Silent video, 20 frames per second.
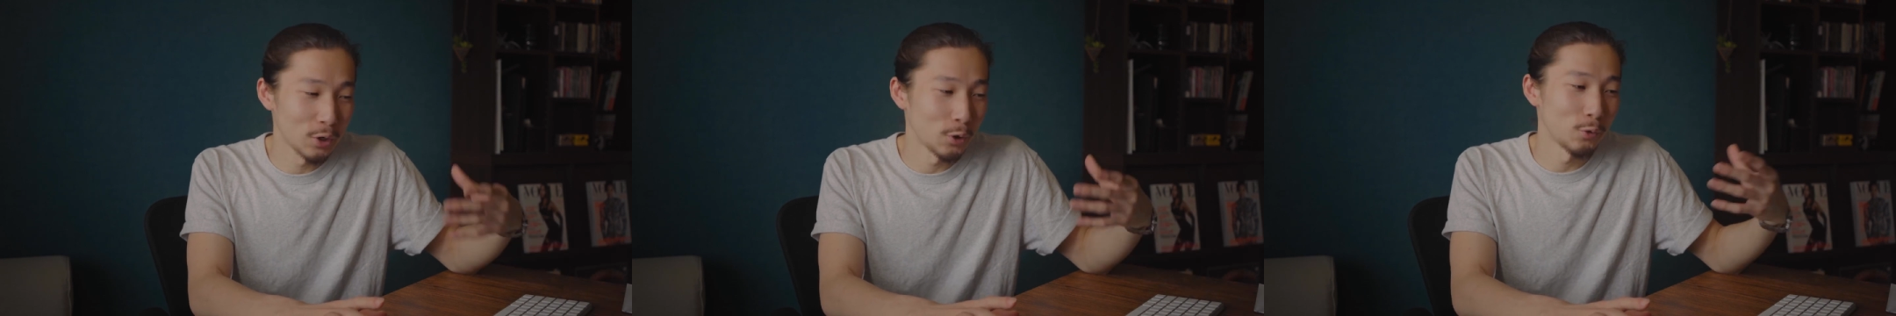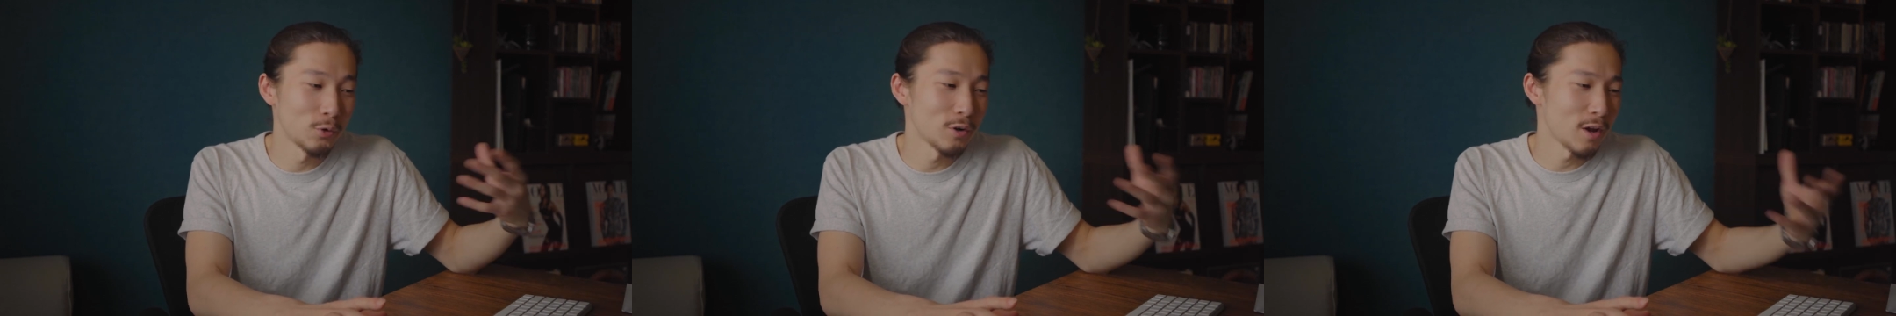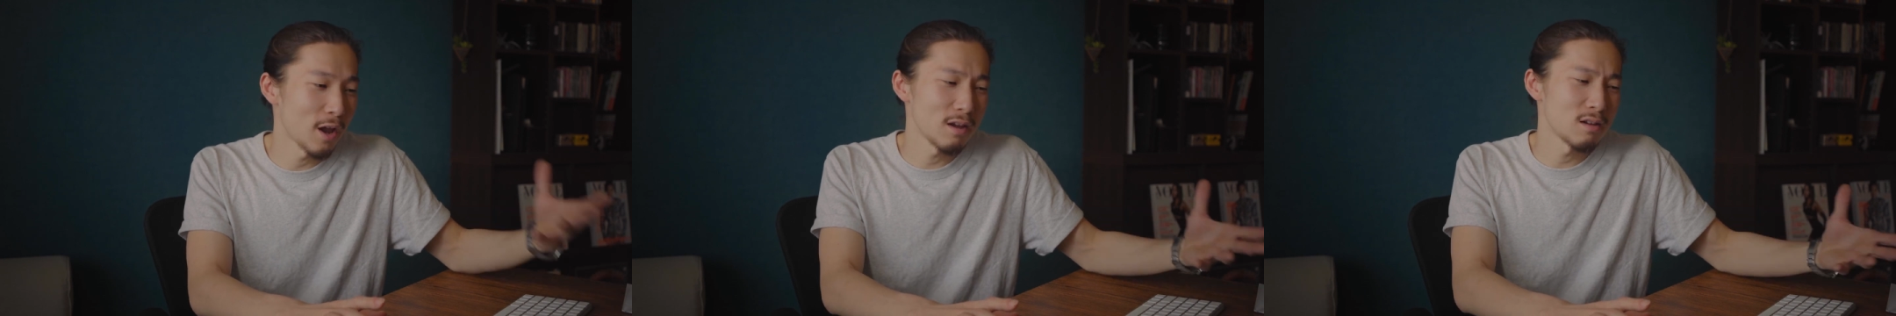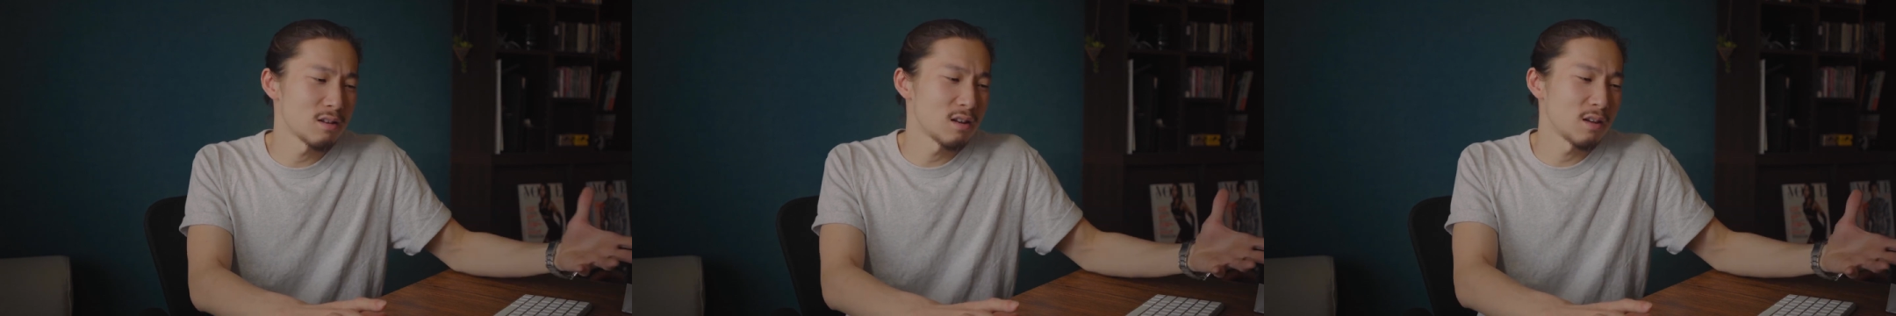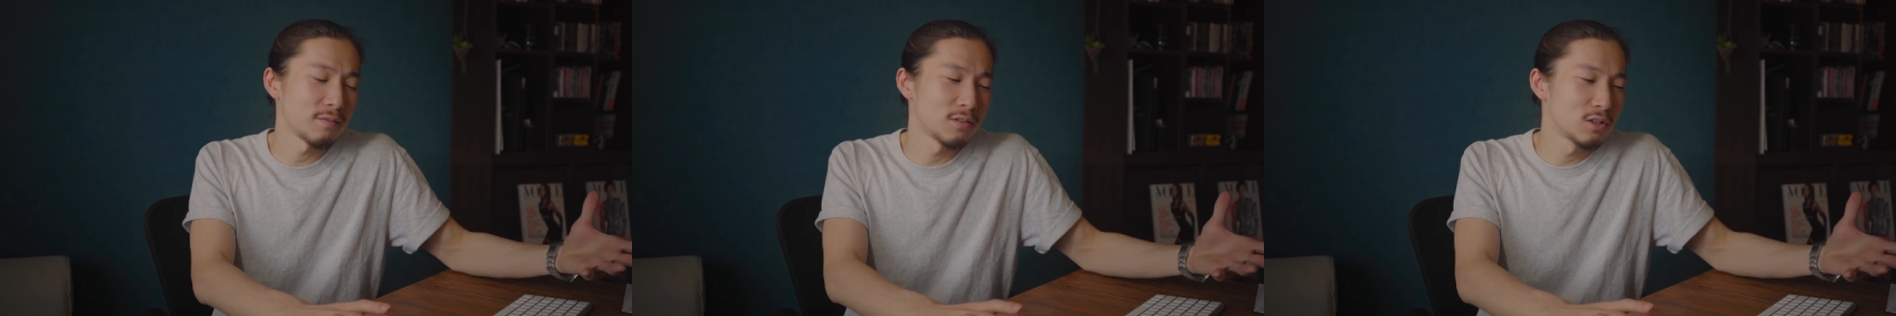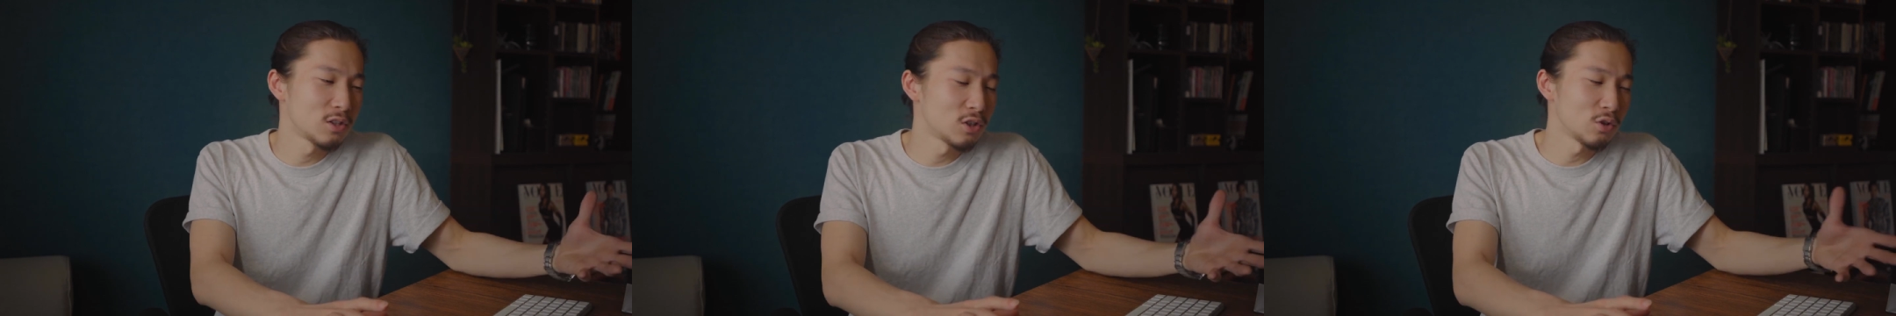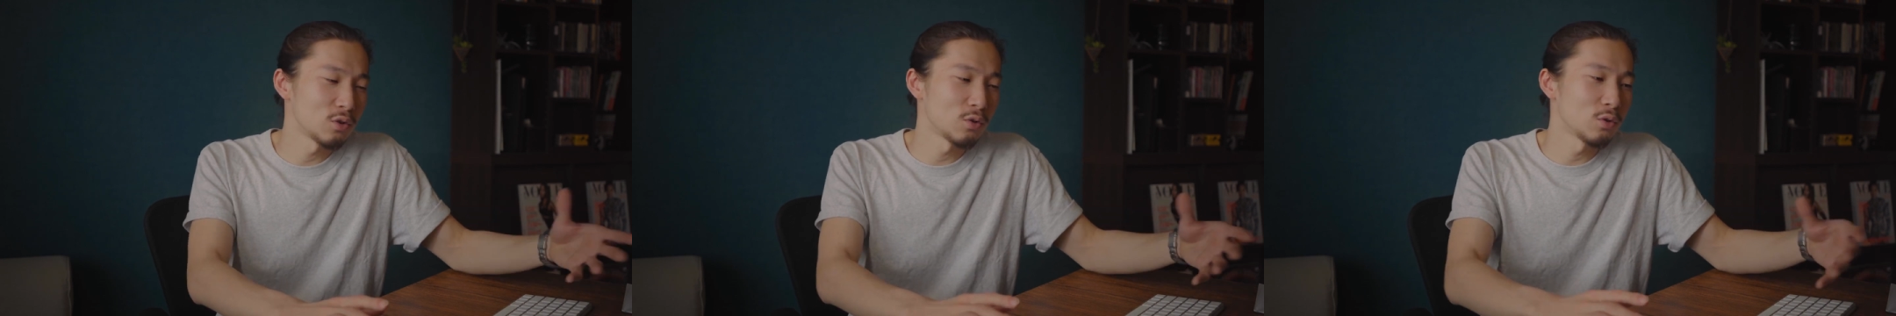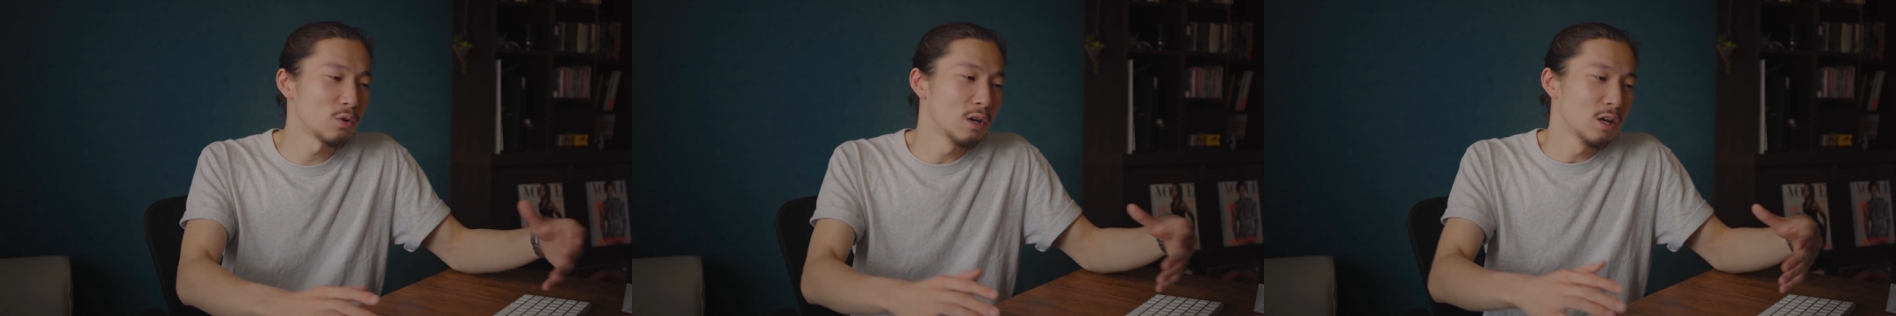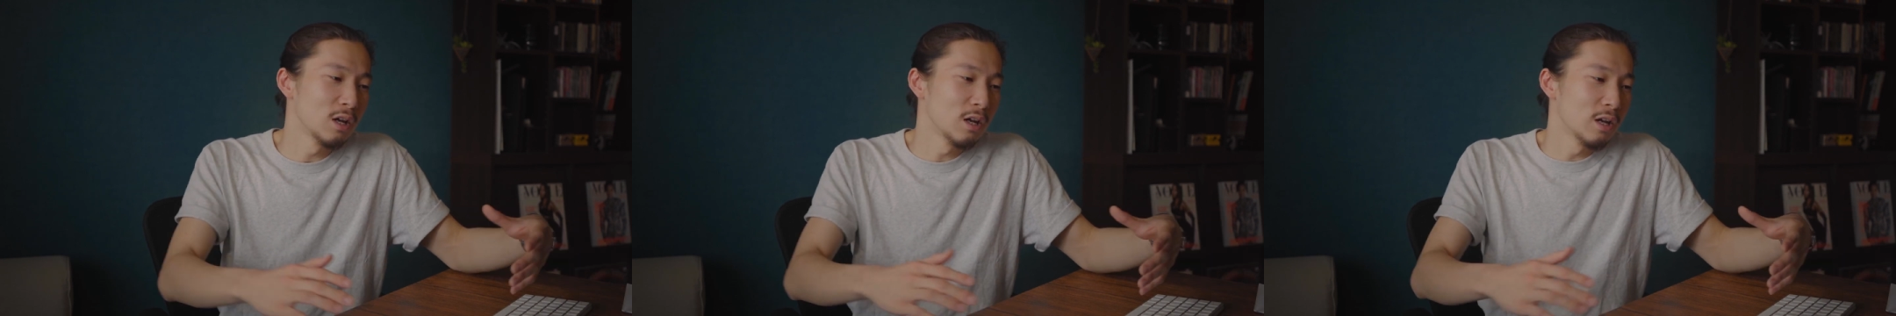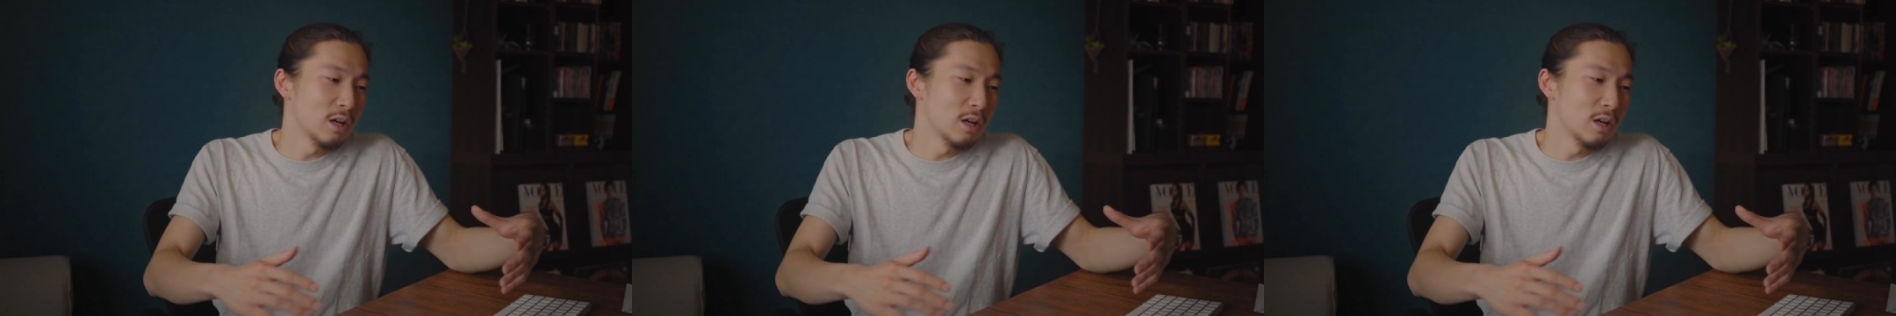creative to,